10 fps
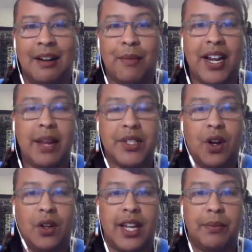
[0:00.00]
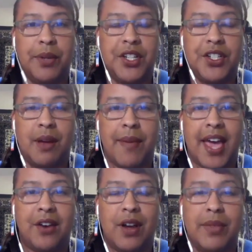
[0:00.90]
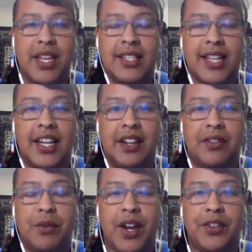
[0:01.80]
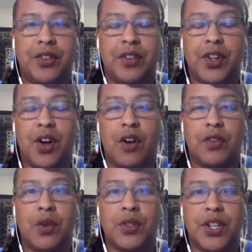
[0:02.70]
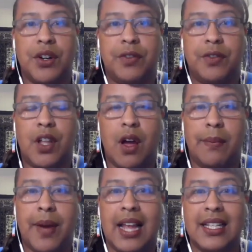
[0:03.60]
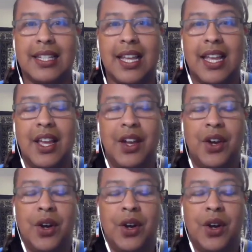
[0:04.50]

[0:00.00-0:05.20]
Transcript: My name is Colette Pichon Battle. I'm the Executive Director of the Gulf Coast Center for Law and Policy.